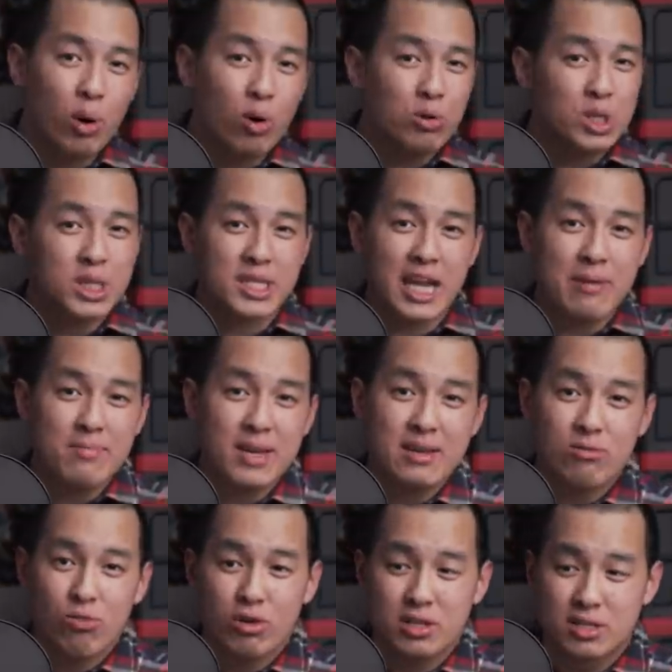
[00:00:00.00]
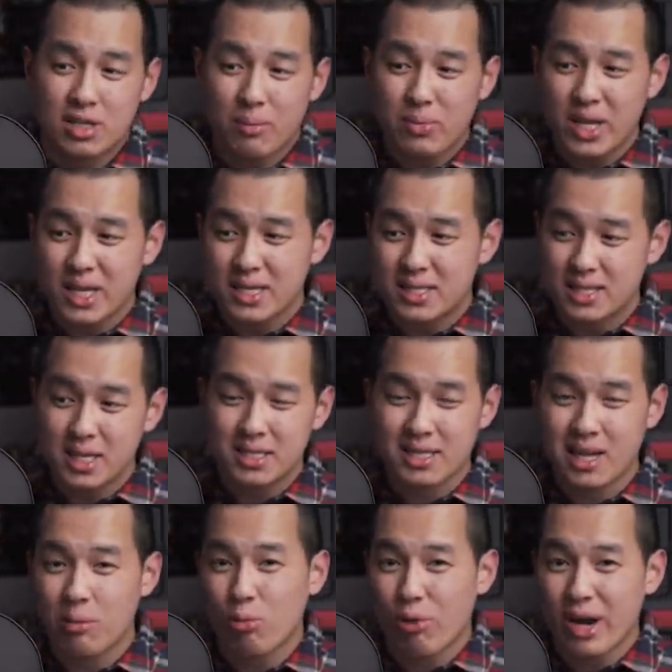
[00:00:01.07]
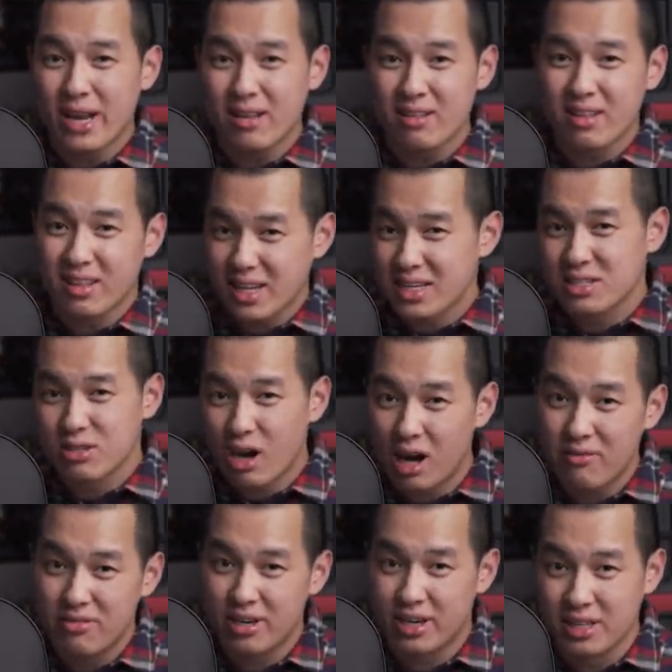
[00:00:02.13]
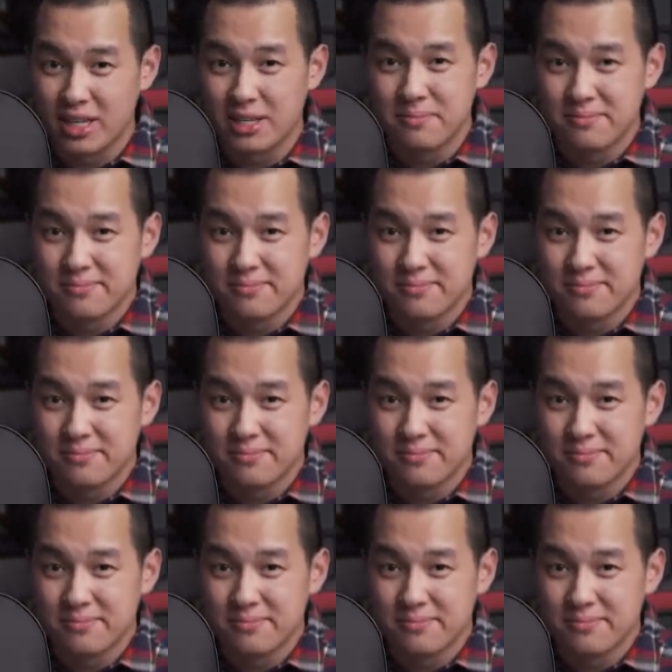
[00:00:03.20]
bold statement when something sits upright this confidently.